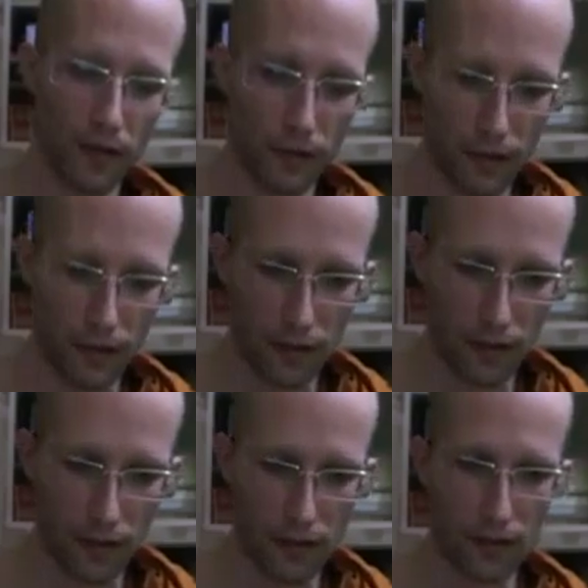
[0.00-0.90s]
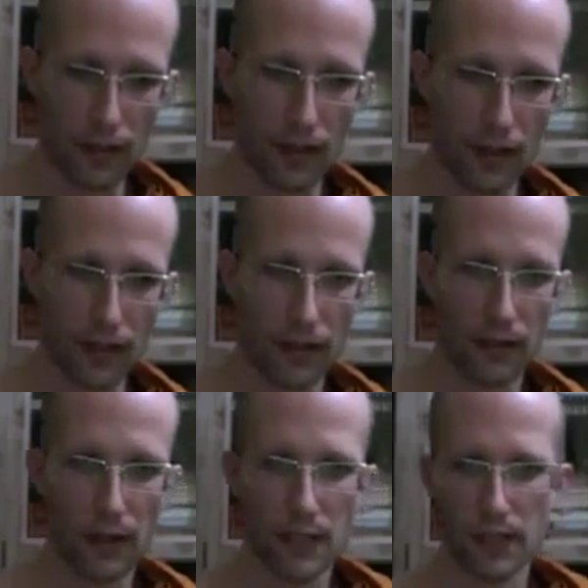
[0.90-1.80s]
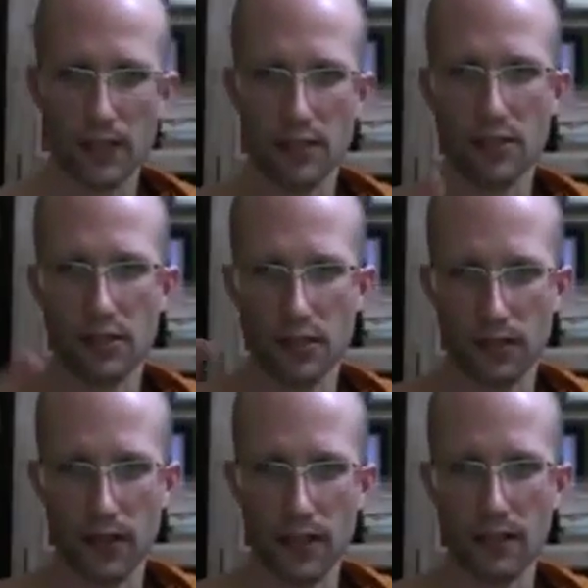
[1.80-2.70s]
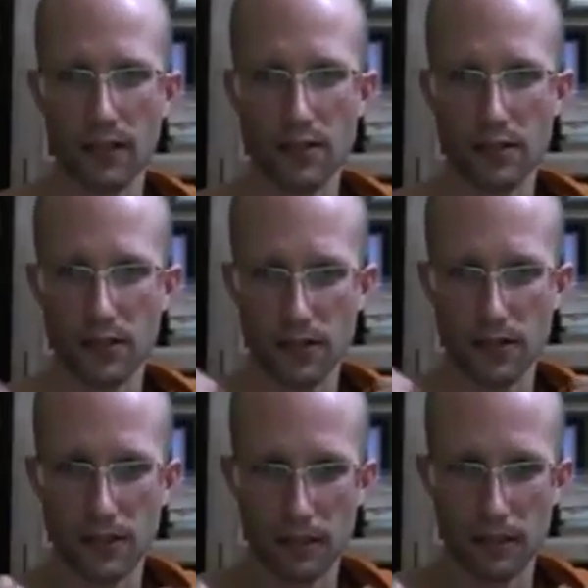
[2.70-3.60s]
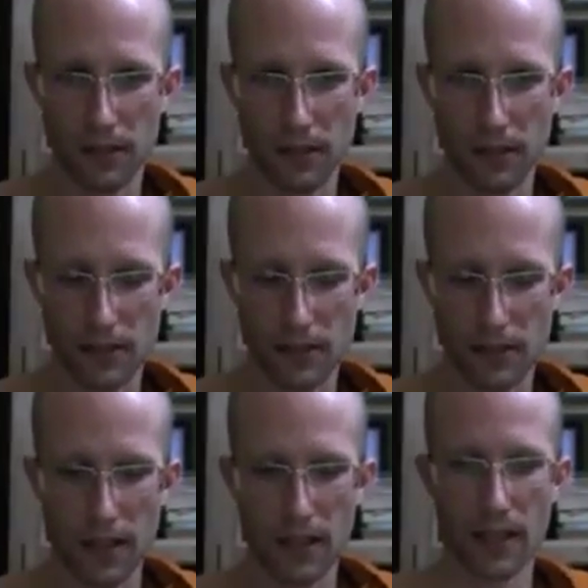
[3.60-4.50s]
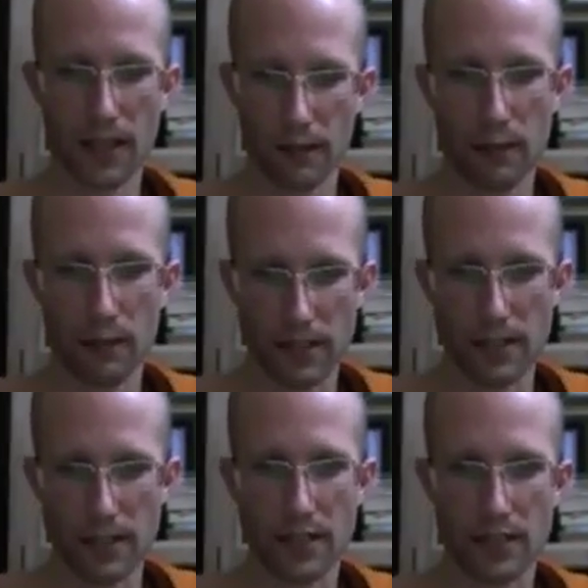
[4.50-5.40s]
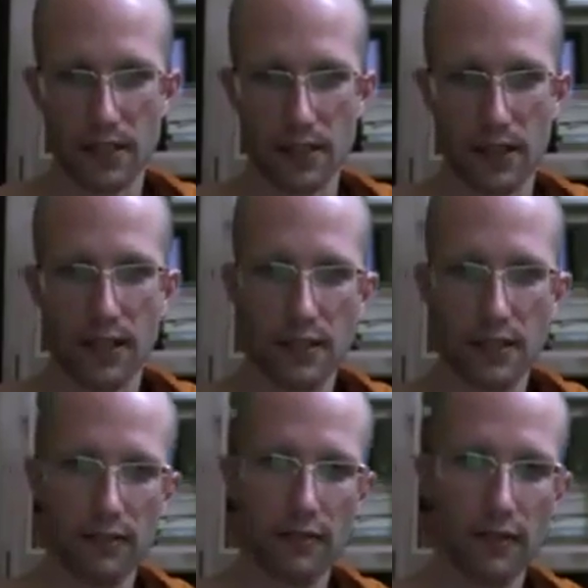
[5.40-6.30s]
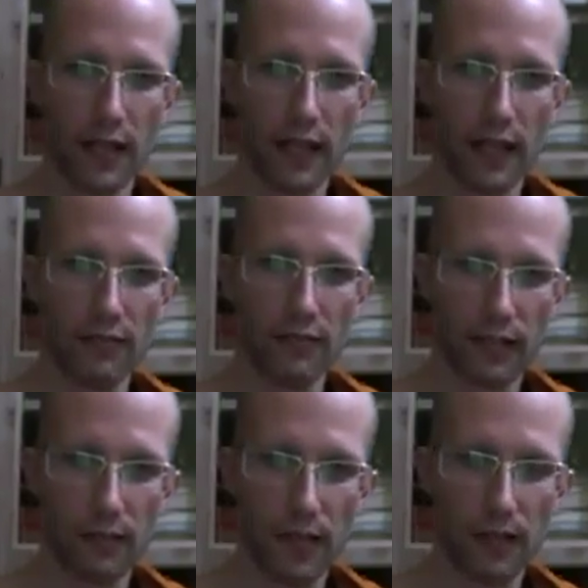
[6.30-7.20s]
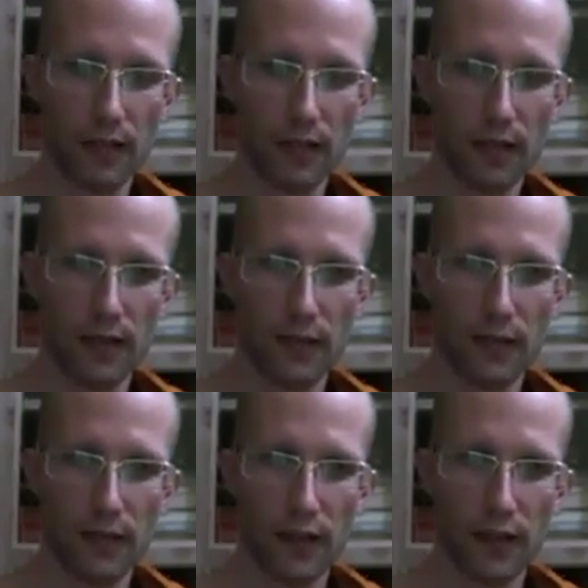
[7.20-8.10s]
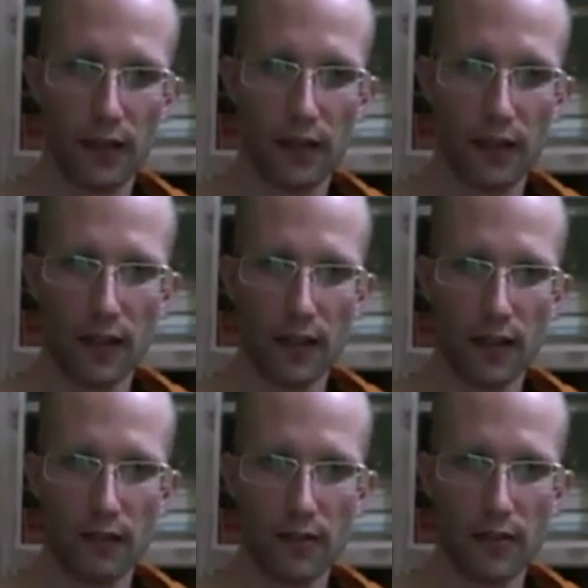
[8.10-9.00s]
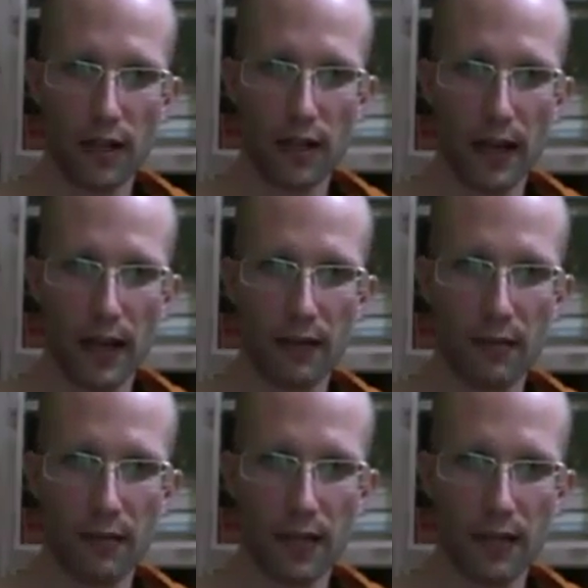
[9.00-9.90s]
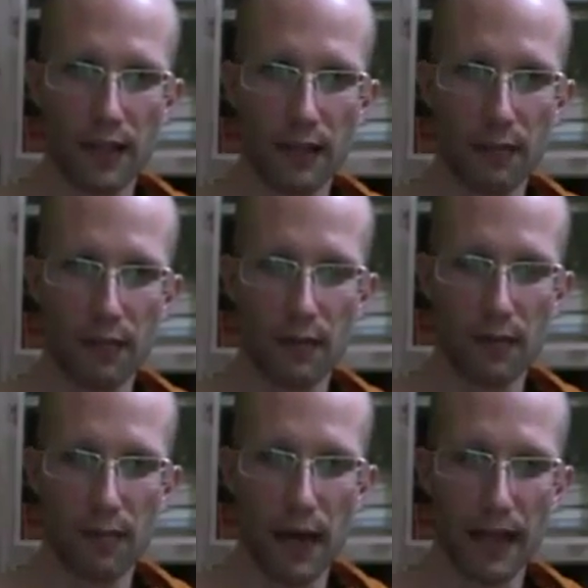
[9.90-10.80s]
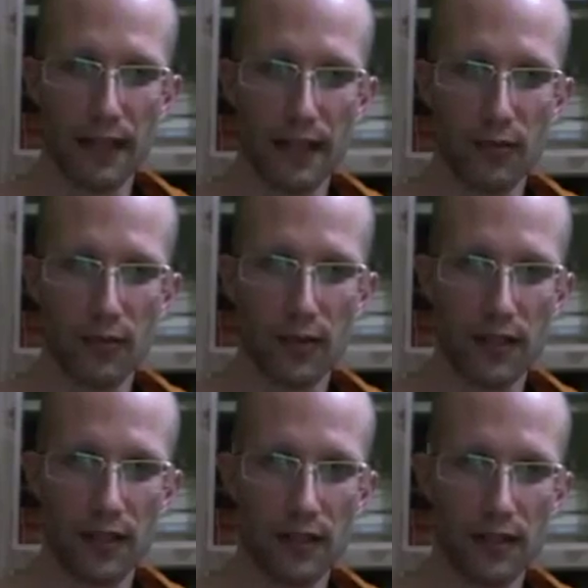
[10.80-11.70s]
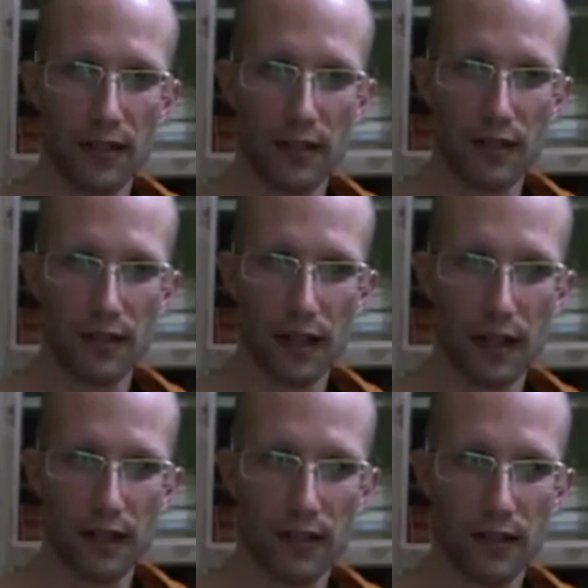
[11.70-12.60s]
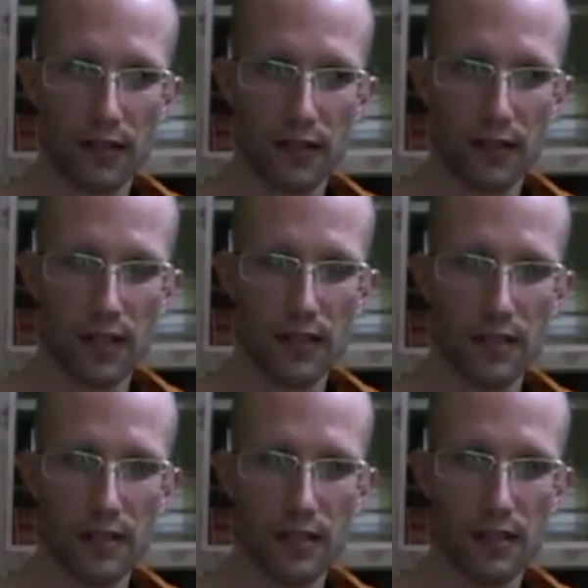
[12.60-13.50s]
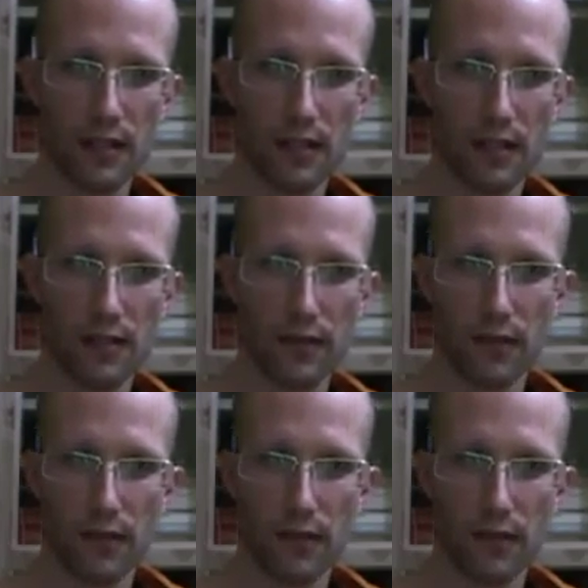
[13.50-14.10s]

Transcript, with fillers: The, the, uh, or actually, it's the circle, right? They have these circles that they put on the ox, and that will press against their necks and neck and afflict them in that way and if they try to back up, they they they back into the wheel and and it digs into their